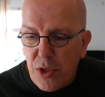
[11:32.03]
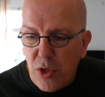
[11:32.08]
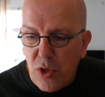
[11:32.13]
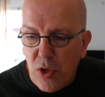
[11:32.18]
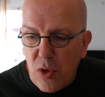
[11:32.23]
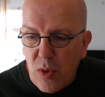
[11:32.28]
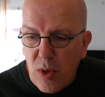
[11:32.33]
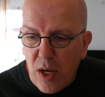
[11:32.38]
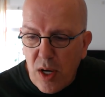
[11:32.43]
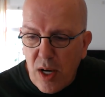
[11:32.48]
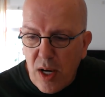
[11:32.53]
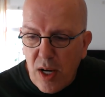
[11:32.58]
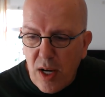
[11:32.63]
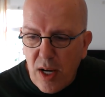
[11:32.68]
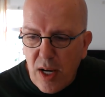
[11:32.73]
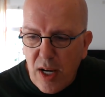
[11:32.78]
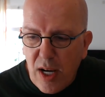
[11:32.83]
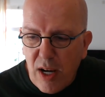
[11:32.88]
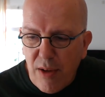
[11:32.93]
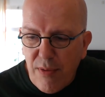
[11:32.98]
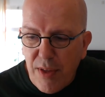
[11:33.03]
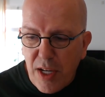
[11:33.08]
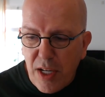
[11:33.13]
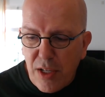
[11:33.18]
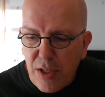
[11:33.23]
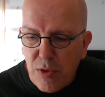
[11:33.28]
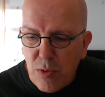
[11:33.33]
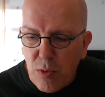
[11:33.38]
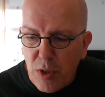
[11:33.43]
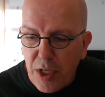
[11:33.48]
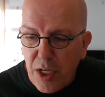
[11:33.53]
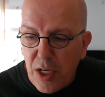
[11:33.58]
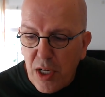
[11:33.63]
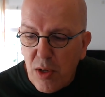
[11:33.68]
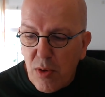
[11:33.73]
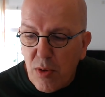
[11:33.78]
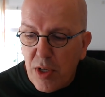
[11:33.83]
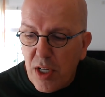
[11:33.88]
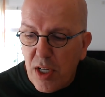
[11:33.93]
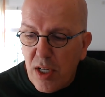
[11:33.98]
So I think it's
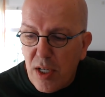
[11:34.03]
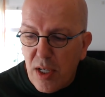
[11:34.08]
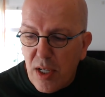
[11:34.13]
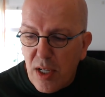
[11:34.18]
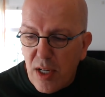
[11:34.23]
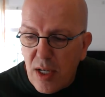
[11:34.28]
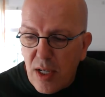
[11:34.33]
working okay.